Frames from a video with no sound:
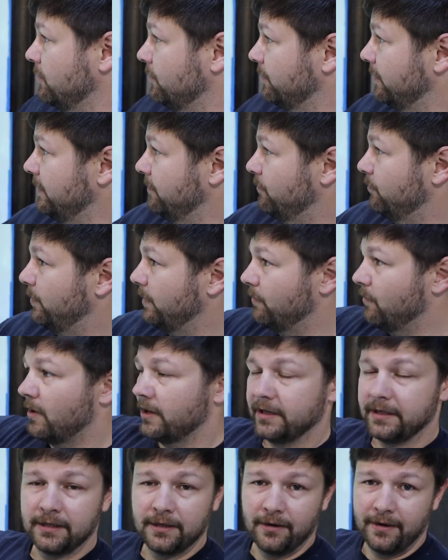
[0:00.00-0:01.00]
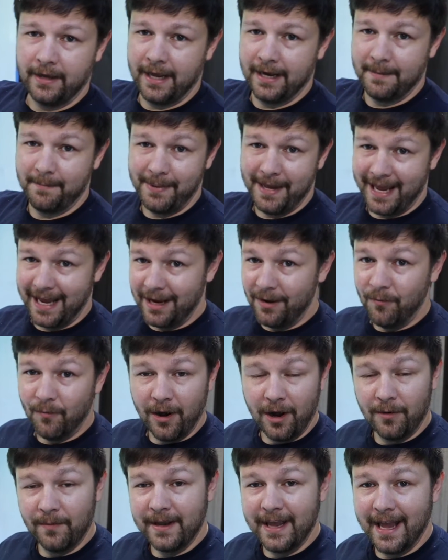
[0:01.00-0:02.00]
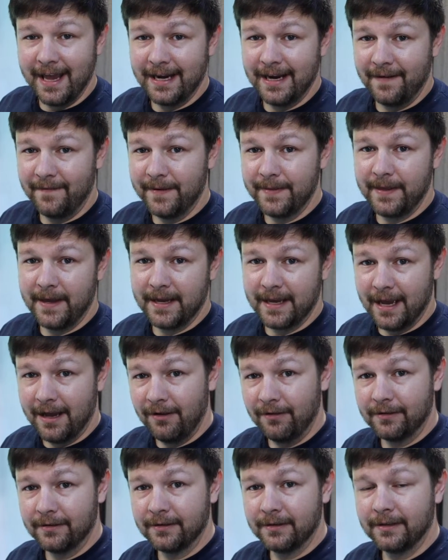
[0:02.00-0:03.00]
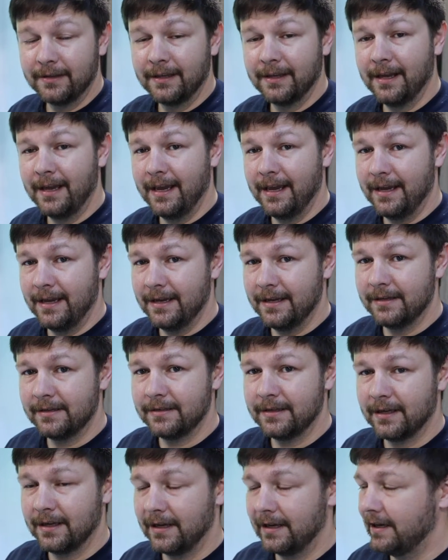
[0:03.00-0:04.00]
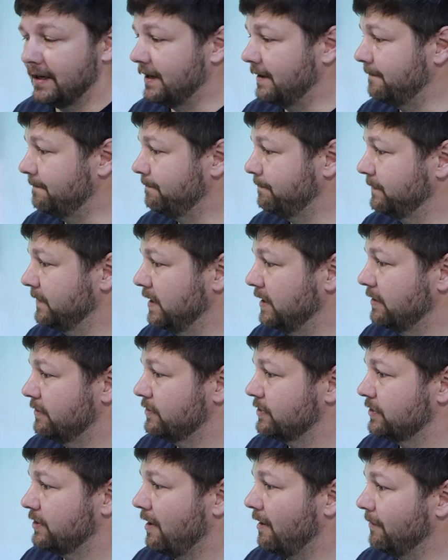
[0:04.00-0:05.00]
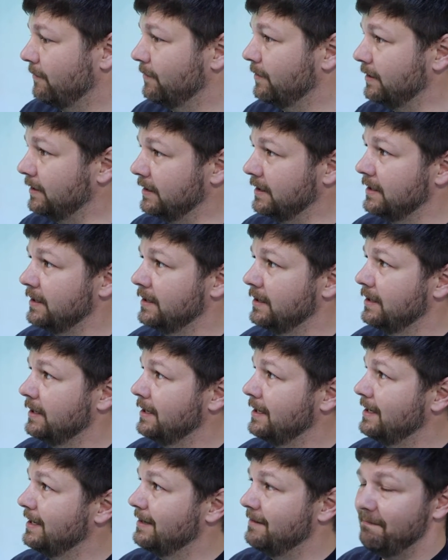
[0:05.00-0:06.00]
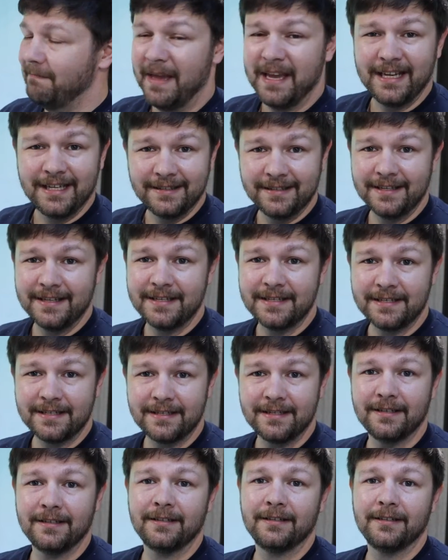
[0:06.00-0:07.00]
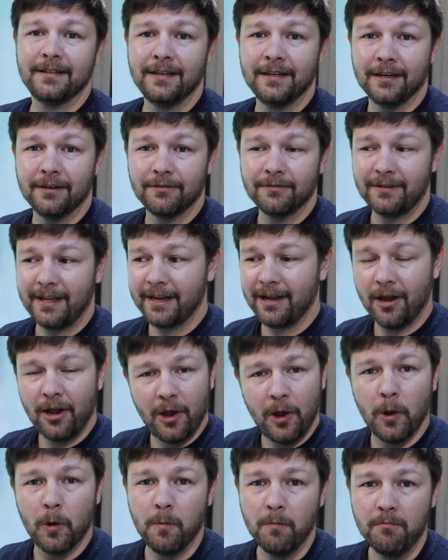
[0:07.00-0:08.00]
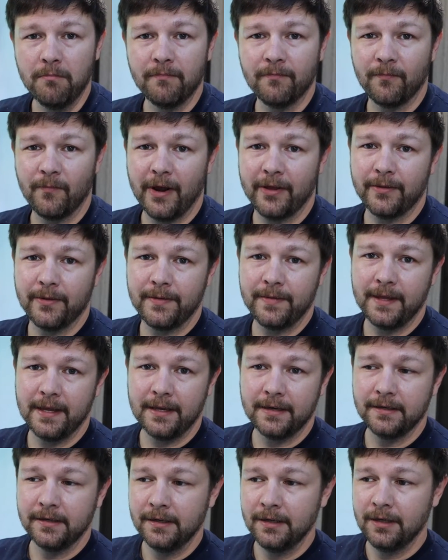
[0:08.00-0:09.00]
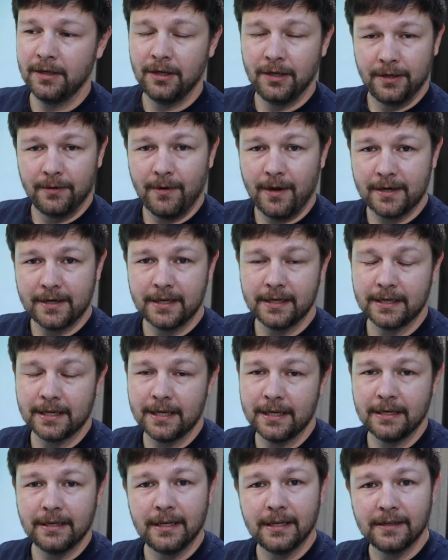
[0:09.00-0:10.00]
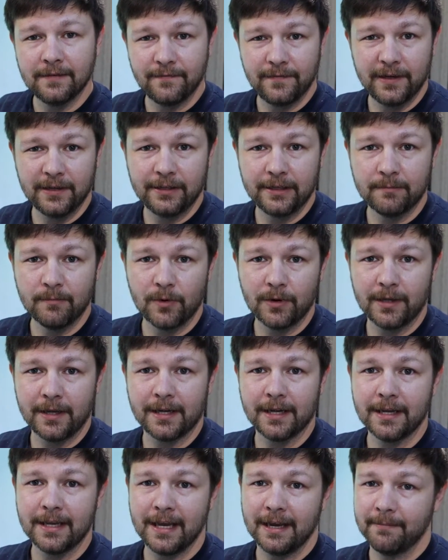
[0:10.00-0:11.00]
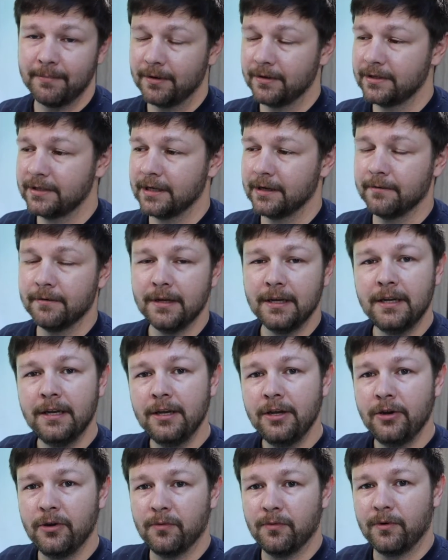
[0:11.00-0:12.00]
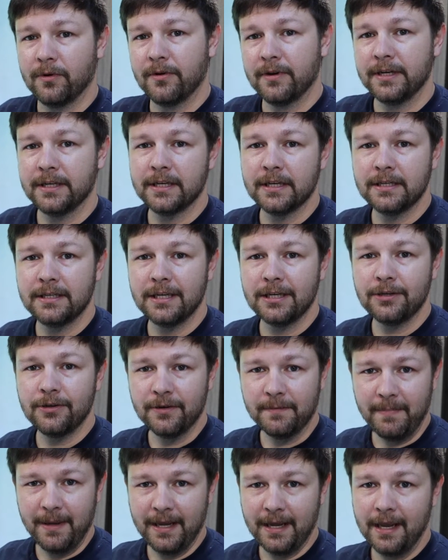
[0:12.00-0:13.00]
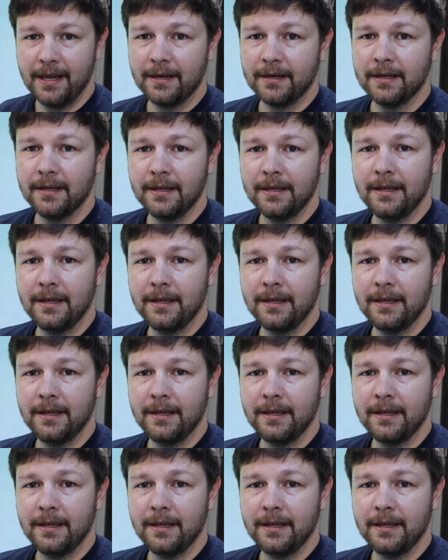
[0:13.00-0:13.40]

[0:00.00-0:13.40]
we wanted to go ahead and paint while we had everything out, and you know, start really making this, you know, like a home, rather than walking in and feeling more like a camper. So we're going to continue to paint